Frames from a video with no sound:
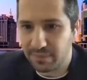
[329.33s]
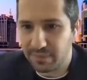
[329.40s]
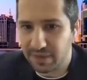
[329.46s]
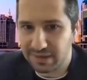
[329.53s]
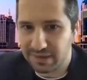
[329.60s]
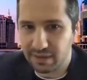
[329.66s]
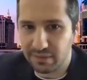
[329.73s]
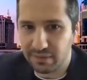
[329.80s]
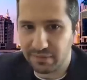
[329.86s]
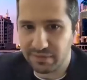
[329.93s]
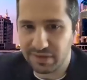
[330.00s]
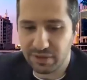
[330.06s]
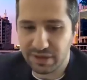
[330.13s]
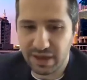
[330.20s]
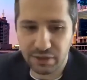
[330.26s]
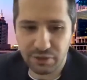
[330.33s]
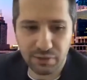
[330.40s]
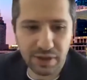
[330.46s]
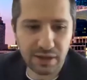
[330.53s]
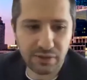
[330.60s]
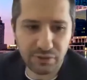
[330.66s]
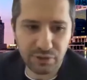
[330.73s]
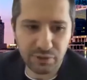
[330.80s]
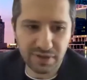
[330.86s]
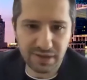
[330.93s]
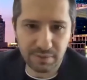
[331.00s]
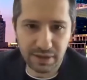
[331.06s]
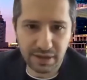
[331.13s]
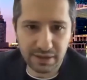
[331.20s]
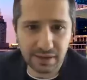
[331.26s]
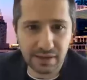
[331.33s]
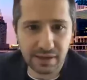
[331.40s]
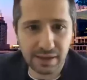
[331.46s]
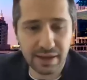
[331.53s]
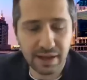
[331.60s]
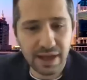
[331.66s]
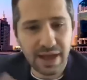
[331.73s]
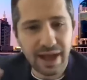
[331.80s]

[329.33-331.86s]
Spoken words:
itself, so that you can use immediately.